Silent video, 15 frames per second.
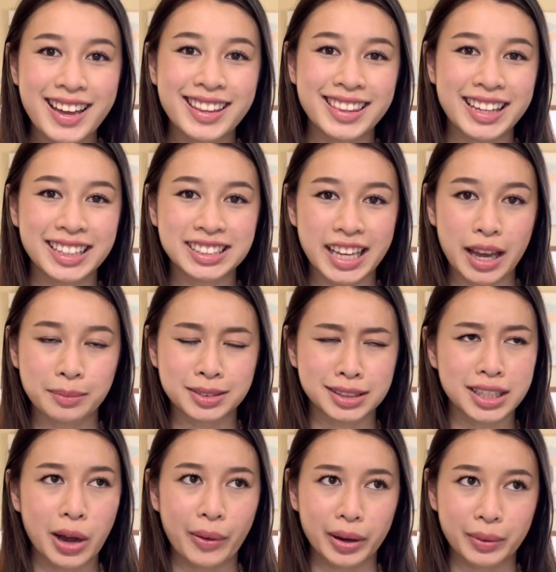the exams and
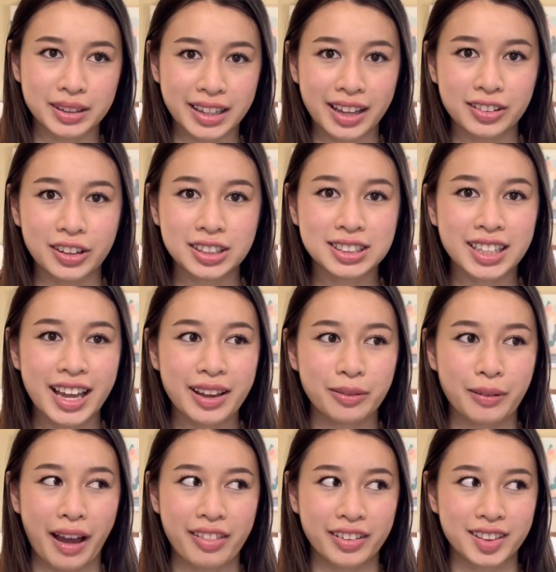knowing what they looked like
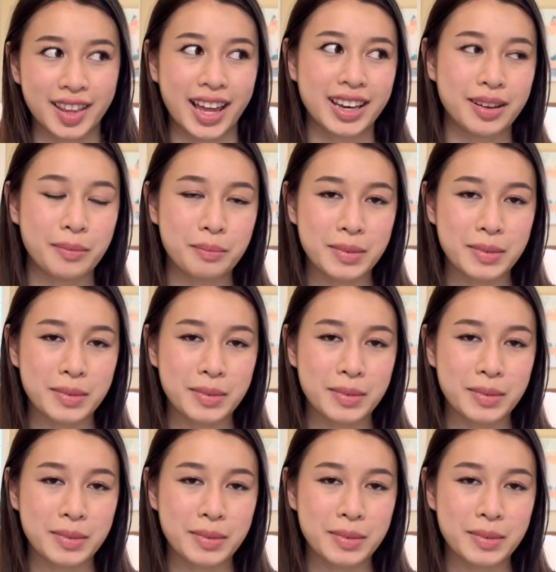rather than